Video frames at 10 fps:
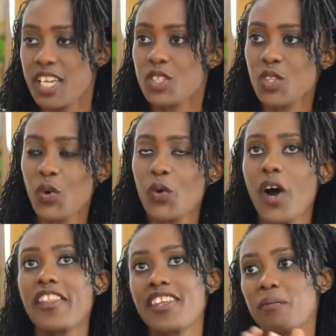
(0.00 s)
So,
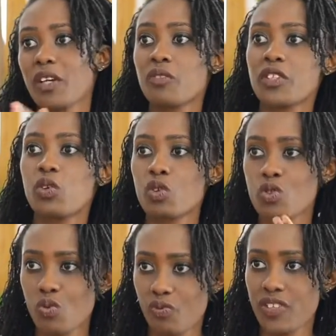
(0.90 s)
and then part of it goes
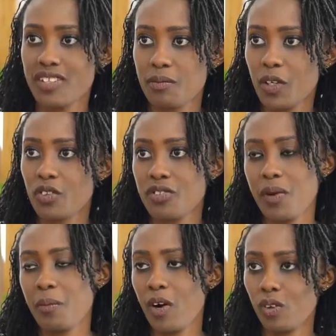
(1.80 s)
to fees, because
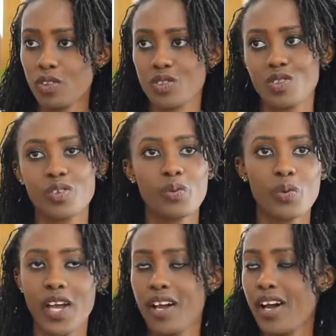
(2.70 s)
remember also
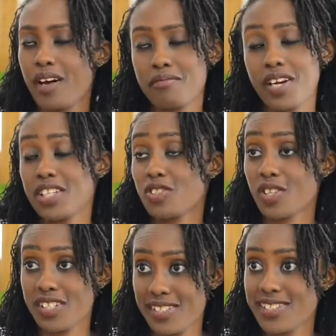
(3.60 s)
we are, an
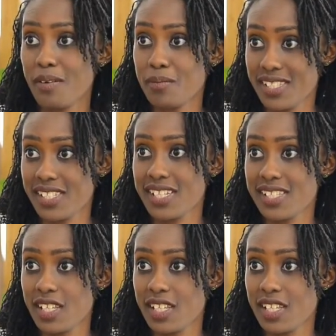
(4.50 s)
insurance is a business.